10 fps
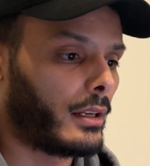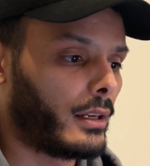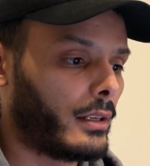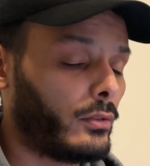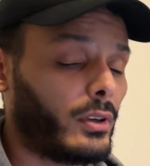
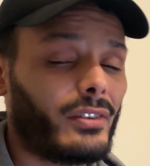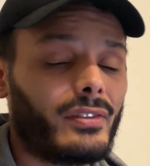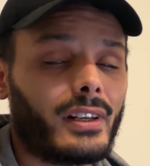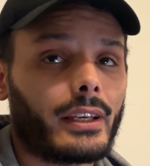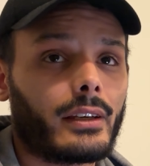And you
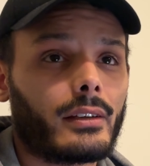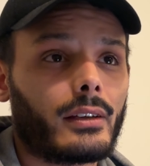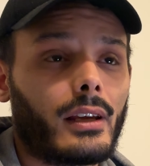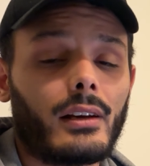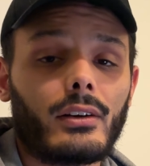have like
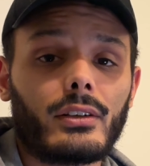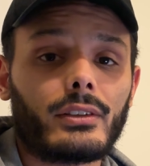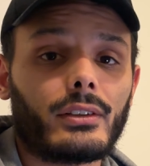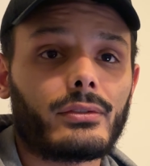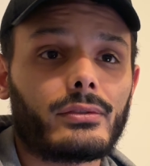a
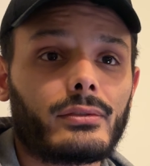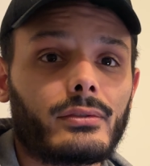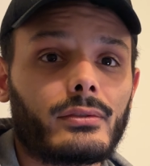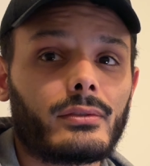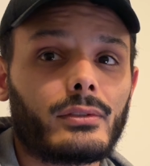lot of
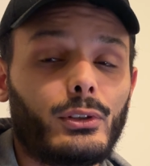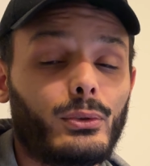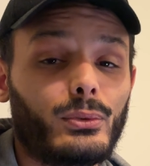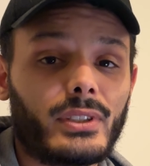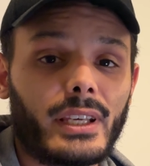
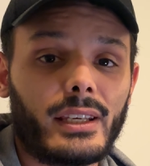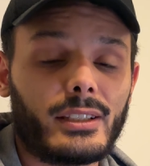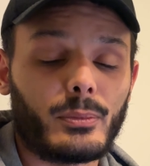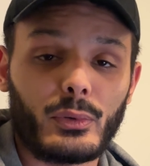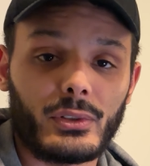use
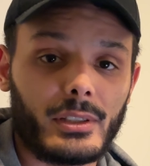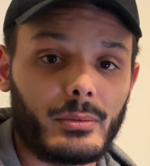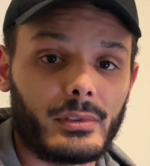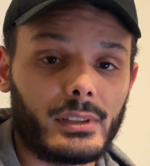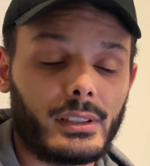case
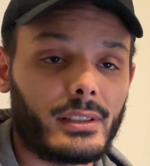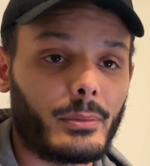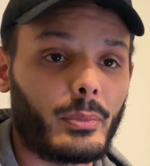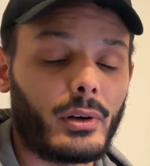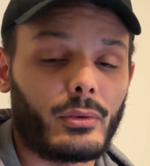possible. It's a
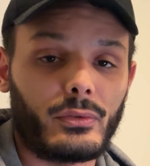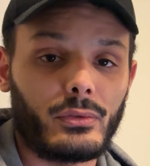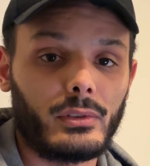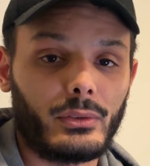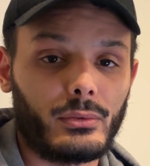
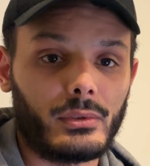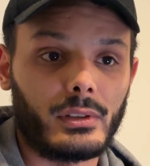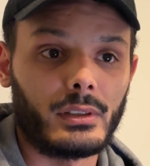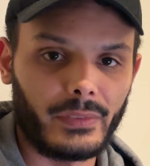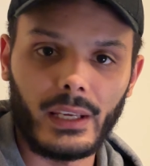powerful
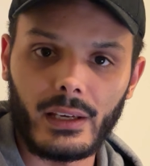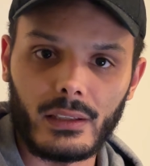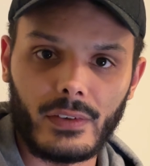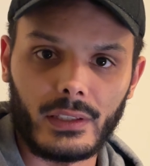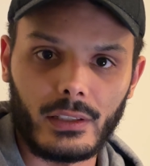tool. Take
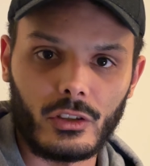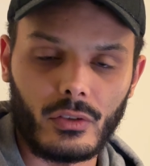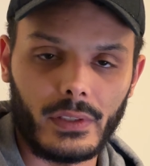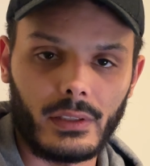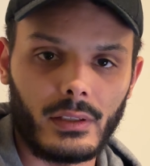advantage
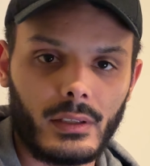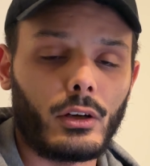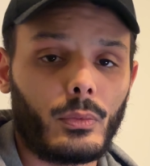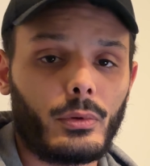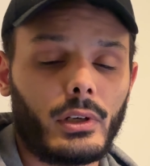of it. I
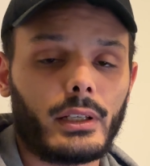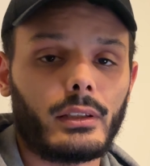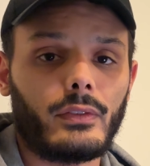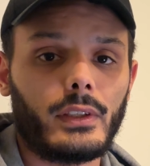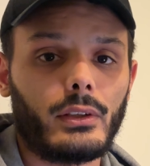hope you liked
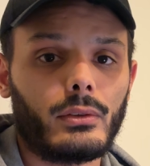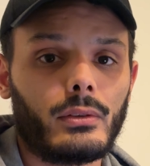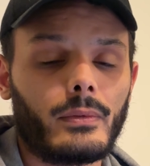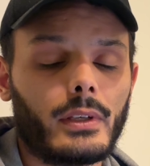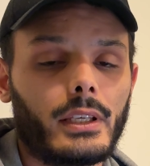the video.